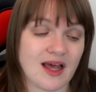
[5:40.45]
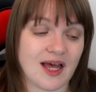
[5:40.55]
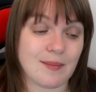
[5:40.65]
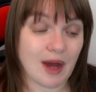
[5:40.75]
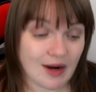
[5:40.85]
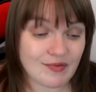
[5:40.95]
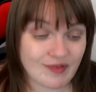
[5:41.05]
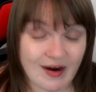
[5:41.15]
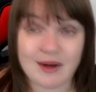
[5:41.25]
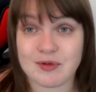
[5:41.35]
I
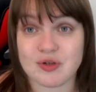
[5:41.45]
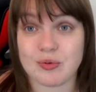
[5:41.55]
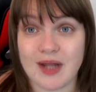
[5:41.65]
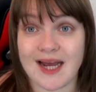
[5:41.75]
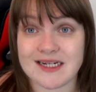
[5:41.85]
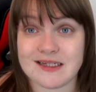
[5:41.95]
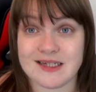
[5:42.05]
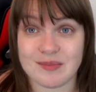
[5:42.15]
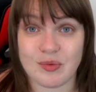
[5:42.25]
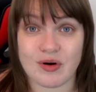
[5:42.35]
very much would like to
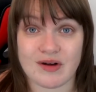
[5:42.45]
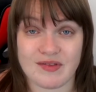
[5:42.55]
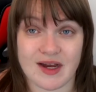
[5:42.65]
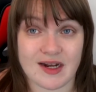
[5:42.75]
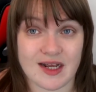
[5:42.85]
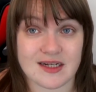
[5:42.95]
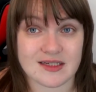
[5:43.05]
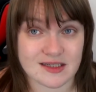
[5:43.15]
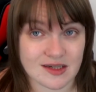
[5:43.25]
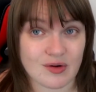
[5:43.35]
see more of that at
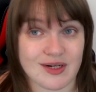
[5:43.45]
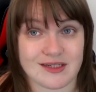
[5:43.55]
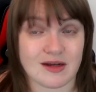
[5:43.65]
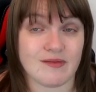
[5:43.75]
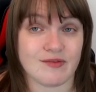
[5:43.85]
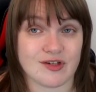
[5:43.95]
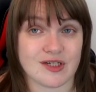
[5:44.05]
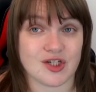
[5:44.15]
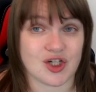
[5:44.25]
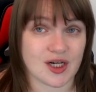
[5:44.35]
Sony's conference this year,